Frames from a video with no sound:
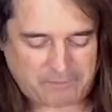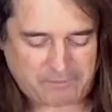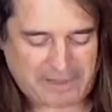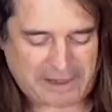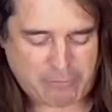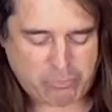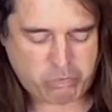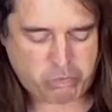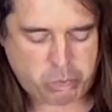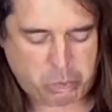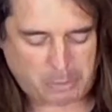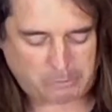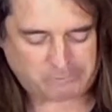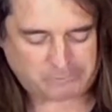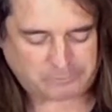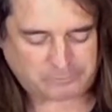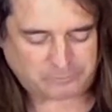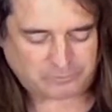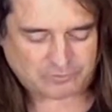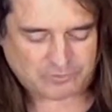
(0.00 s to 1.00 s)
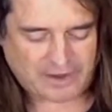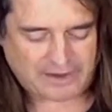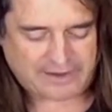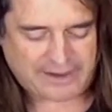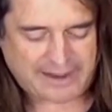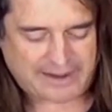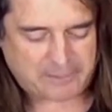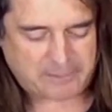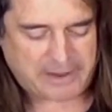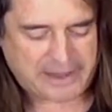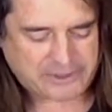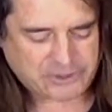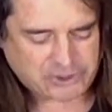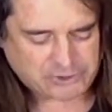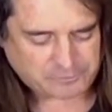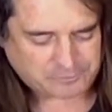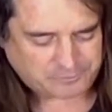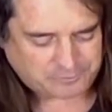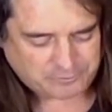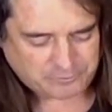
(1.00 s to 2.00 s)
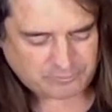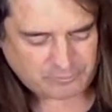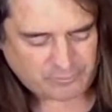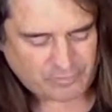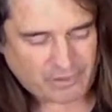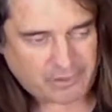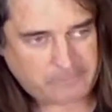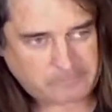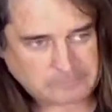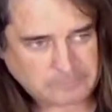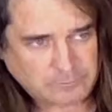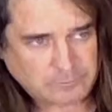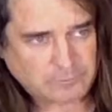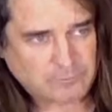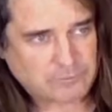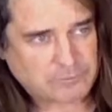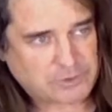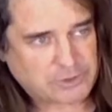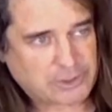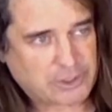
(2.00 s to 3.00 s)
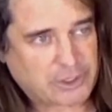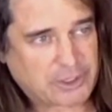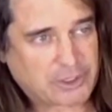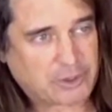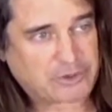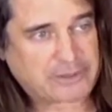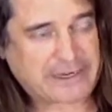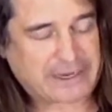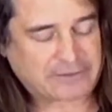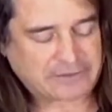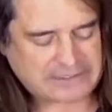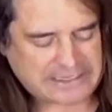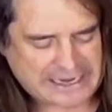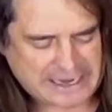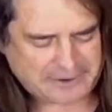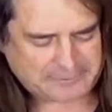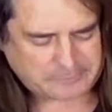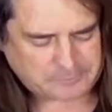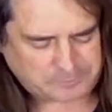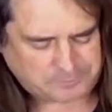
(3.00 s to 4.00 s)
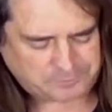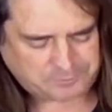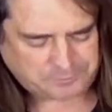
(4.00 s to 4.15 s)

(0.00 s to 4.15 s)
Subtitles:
Now, I can't imagine you're going to go downtown